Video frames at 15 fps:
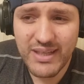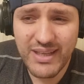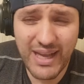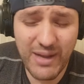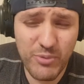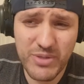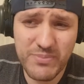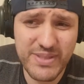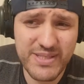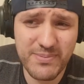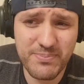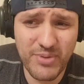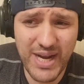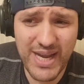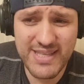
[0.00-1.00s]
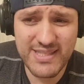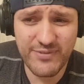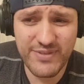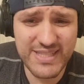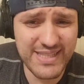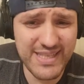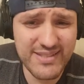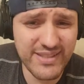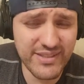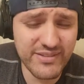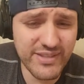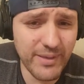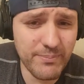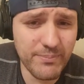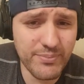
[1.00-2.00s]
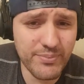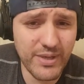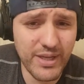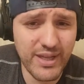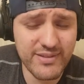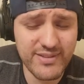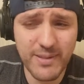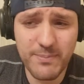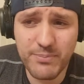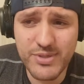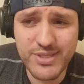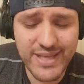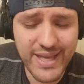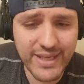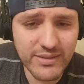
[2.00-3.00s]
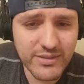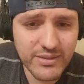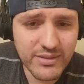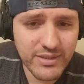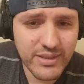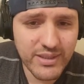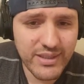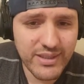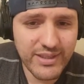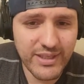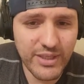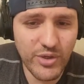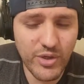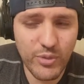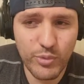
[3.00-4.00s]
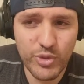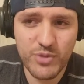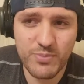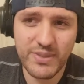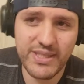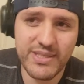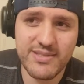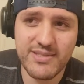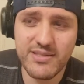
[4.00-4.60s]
I wouldn't be surprised if it's less than ten percent. You know, which means